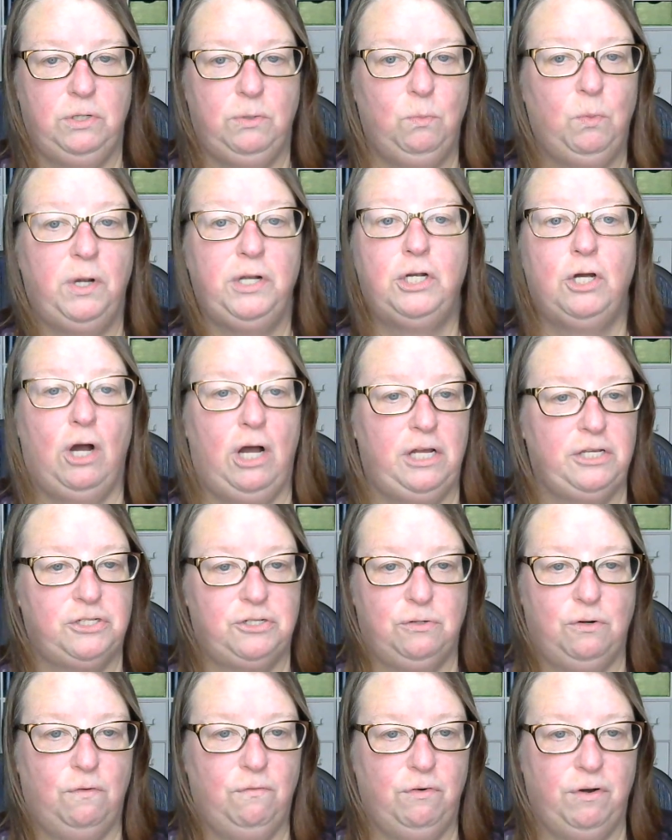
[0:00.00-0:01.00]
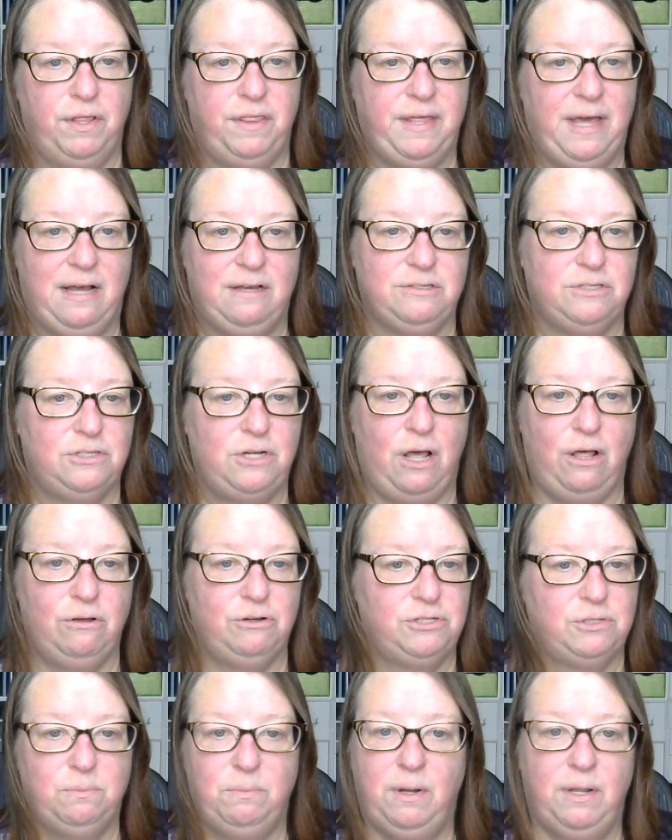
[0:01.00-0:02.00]
would cost her over
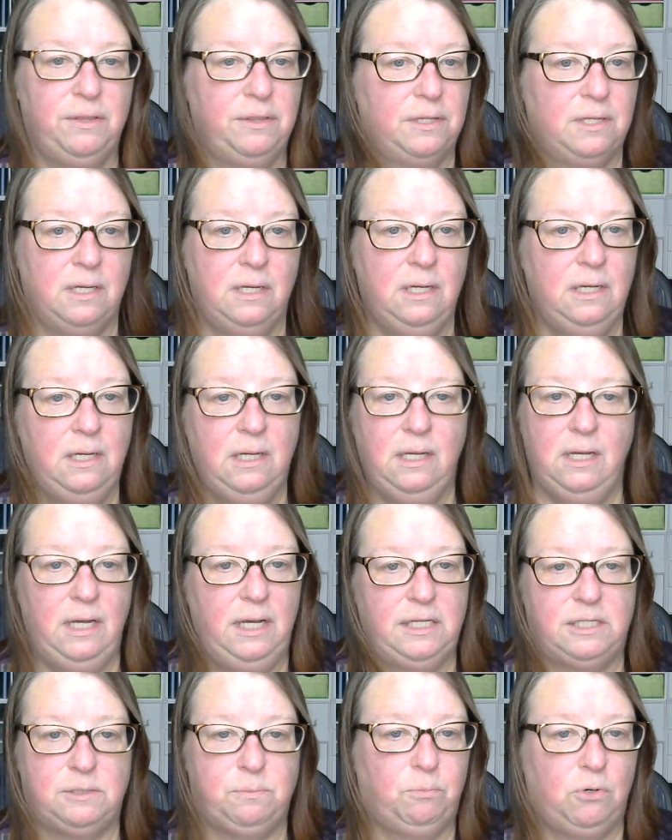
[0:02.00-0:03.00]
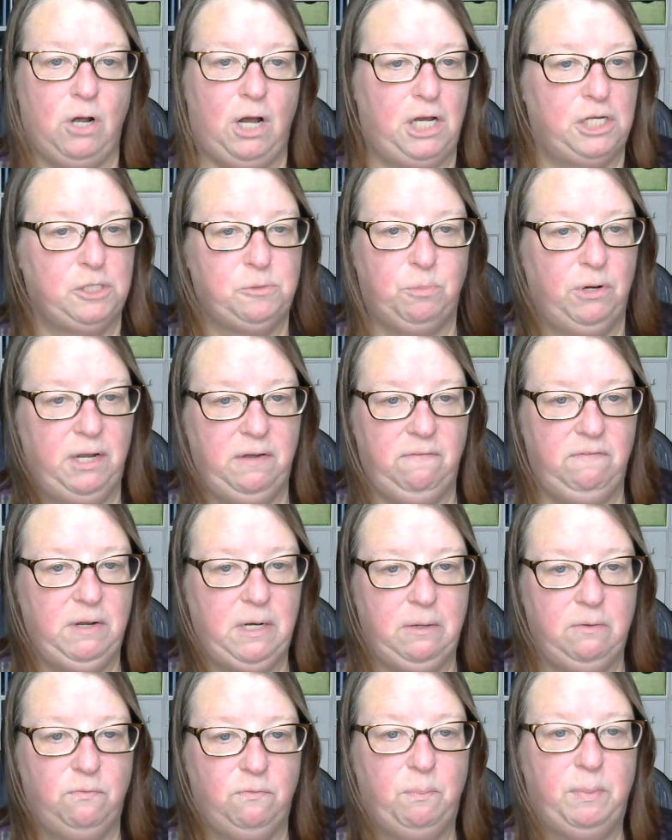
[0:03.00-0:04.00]
$1,000 a month. It's cost
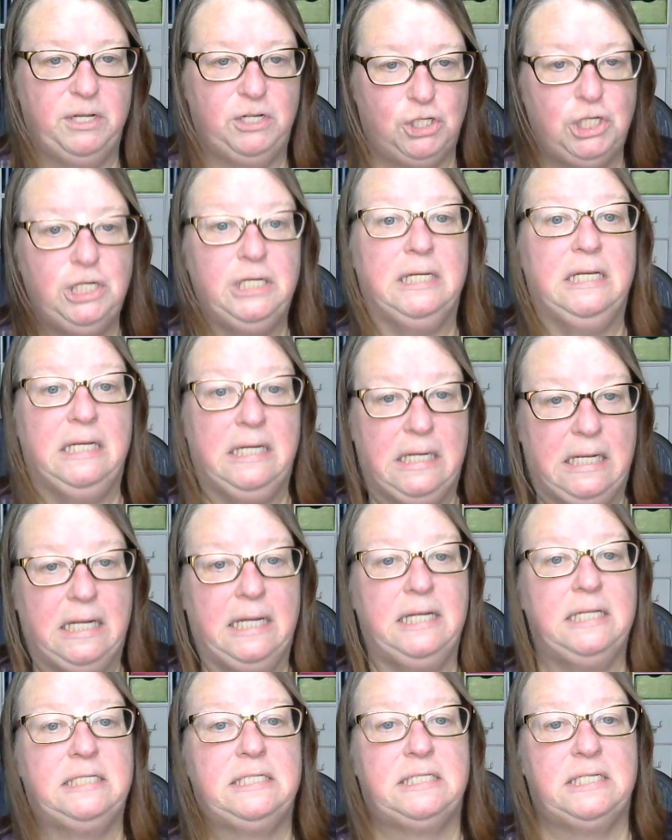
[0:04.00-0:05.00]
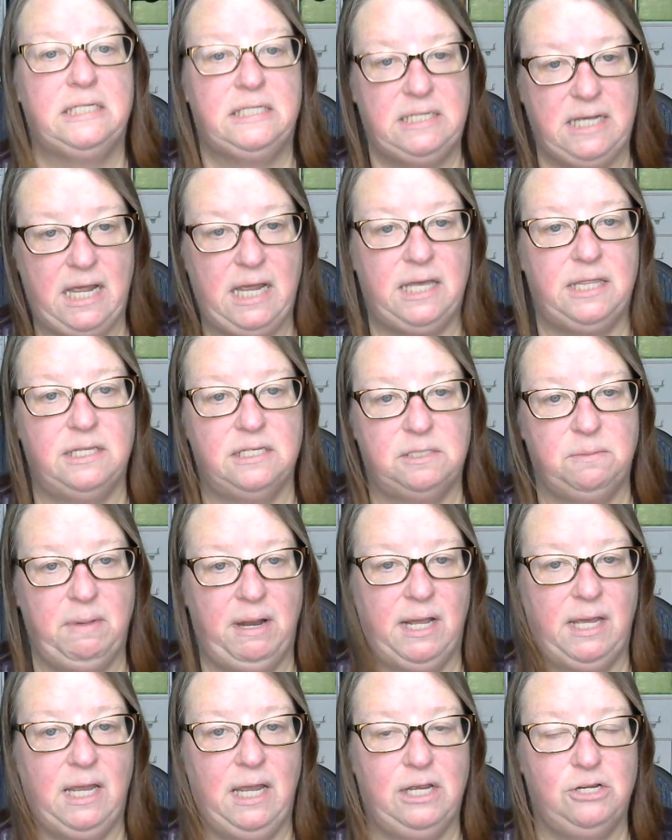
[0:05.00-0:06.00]
prohibitive, but she needs to take this
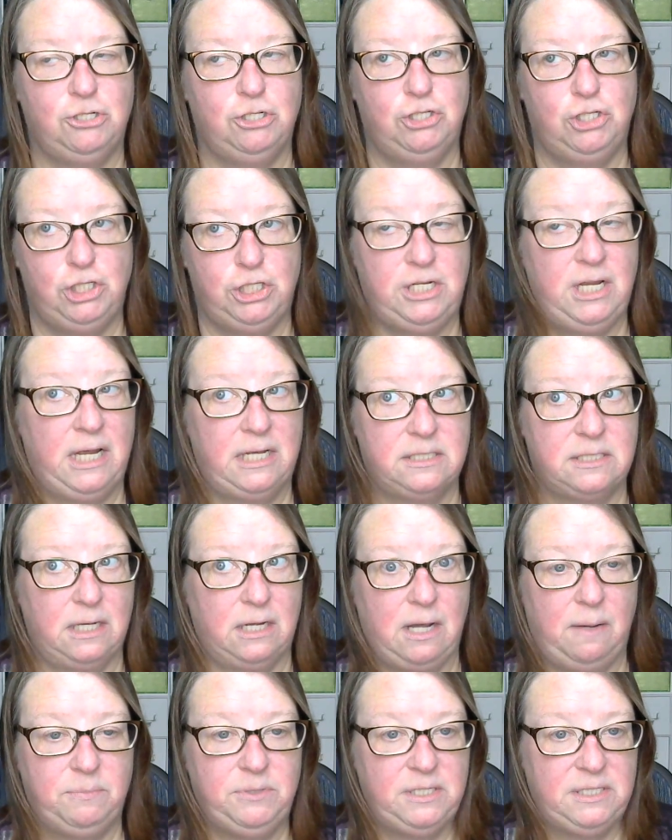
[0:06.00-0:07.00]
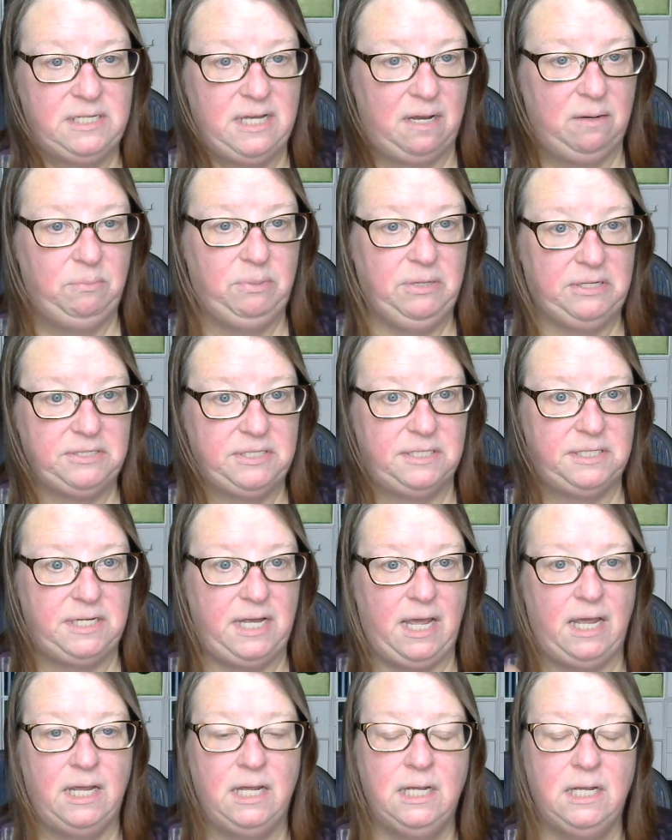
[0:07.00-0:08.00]
medication. She takes like up to 10 pills a
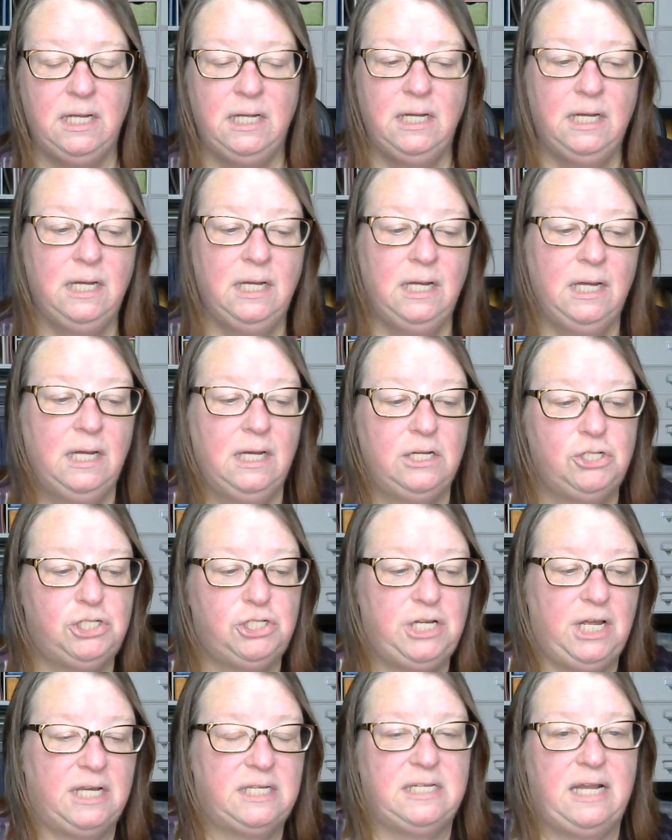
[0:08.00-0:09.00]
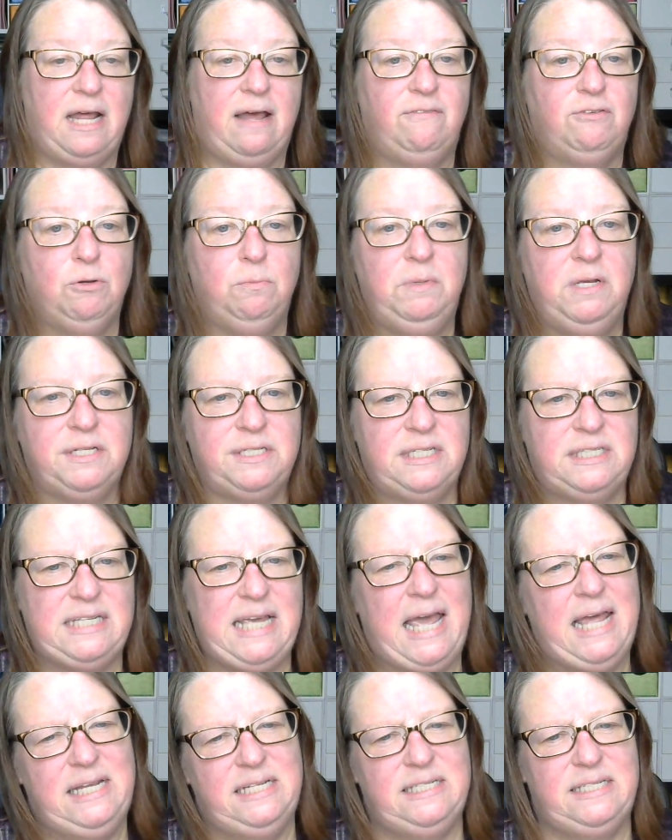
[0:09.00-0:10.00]
day. She takes it after meals. It's
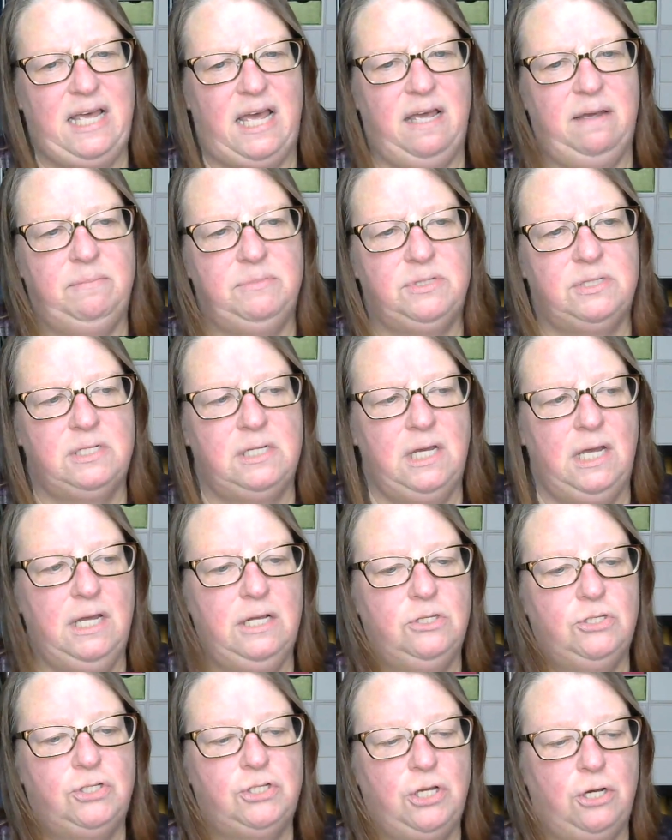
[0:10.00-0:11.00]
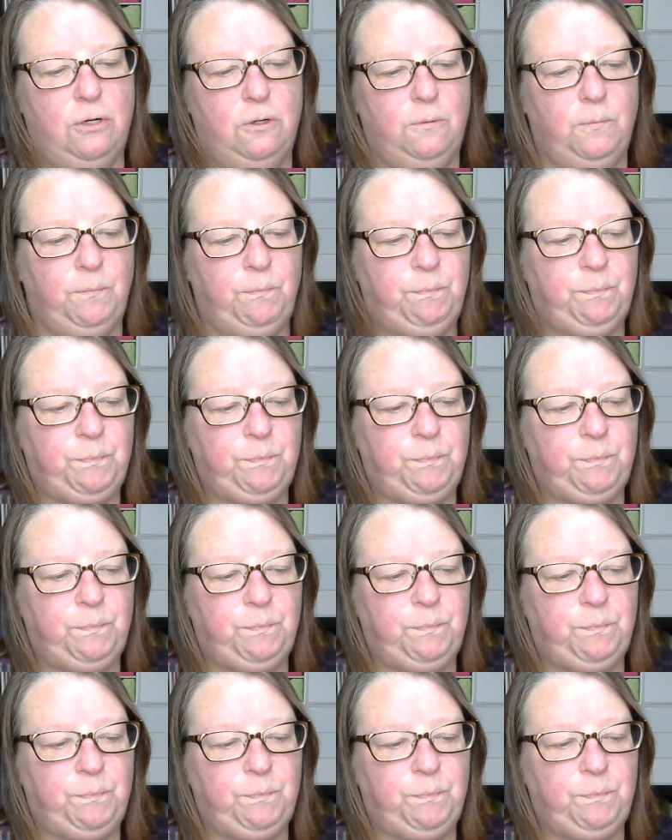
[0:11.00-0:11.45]
enzymes, and so